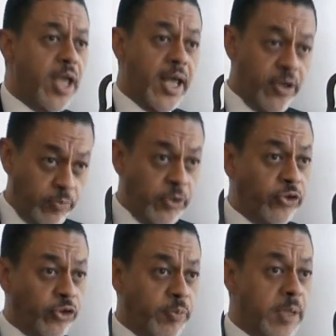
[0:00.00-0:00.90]
And as
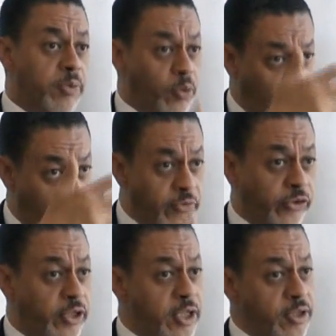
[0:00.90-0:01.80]
business people, we'll
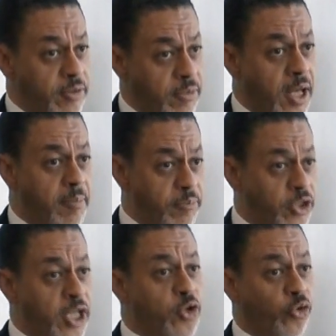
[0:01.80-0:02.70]
obviously
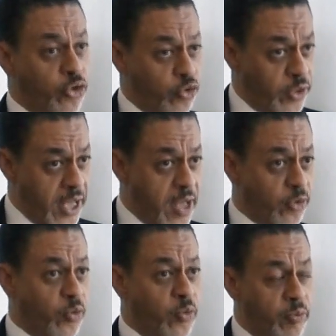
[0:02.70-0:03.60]
take those into
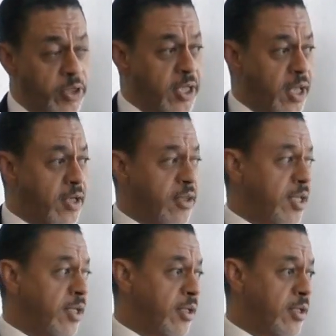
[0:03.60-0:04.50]
account when we're bringing
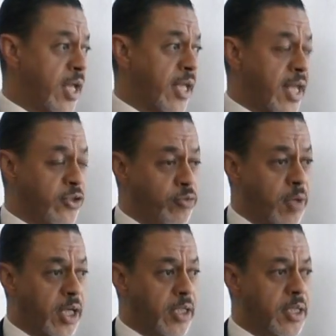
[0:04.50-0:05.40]
anything like that to
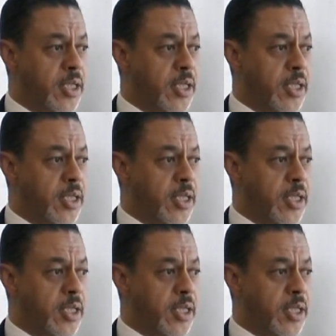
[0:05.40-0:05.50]
market.